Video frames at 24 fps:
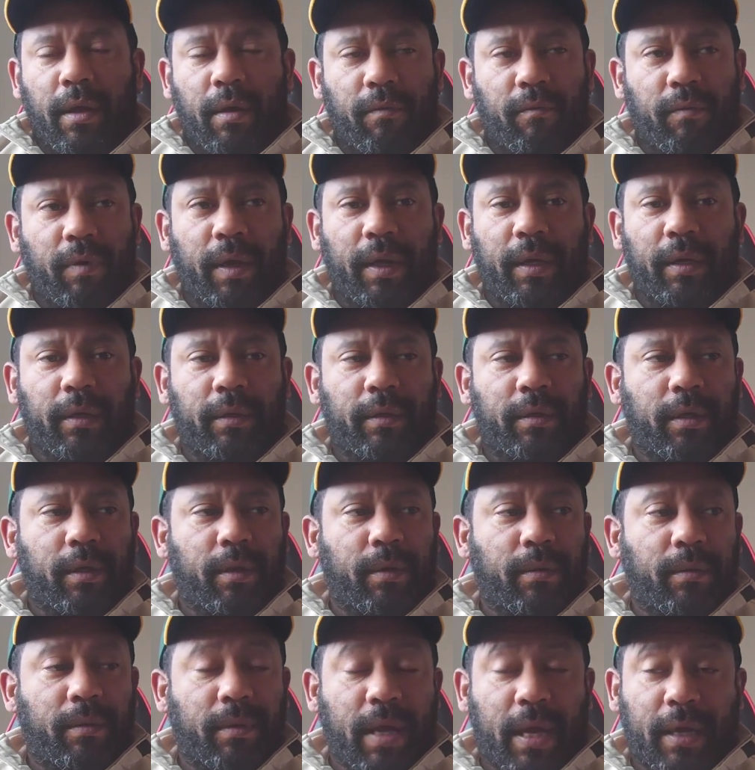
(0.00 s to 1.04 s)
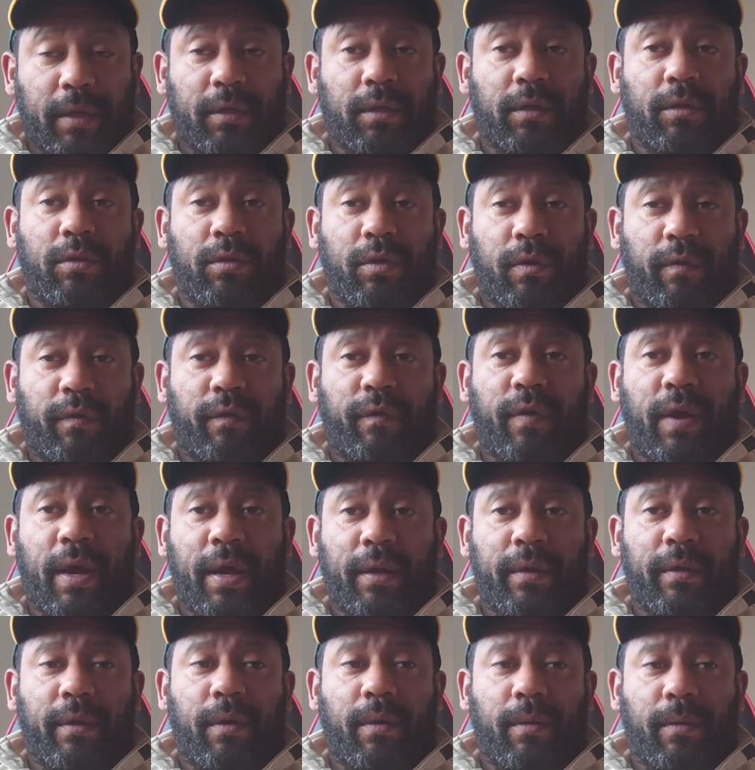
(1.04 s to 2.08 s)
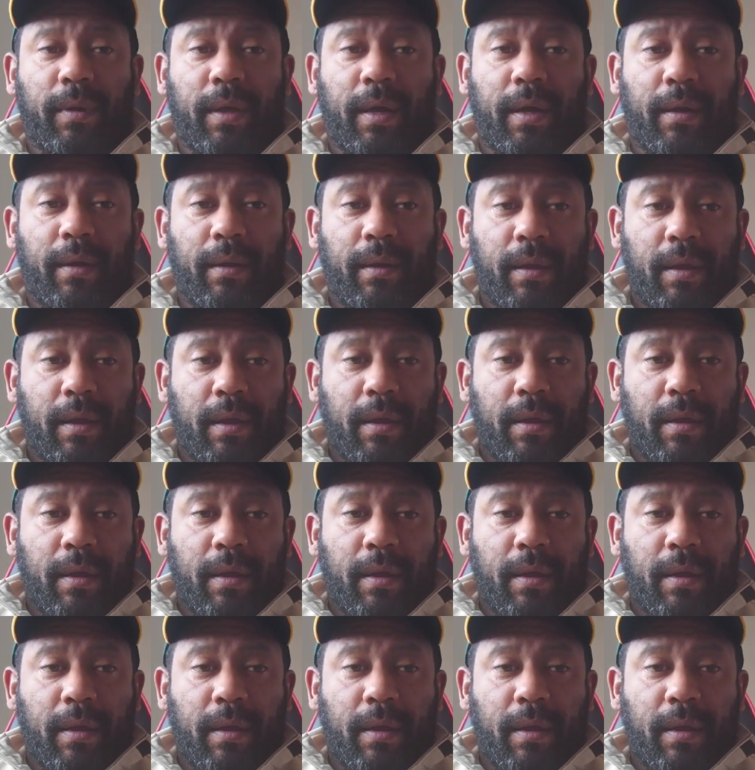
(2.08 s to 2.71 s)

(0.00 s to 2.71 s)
I really do. That's a tough fight though, that.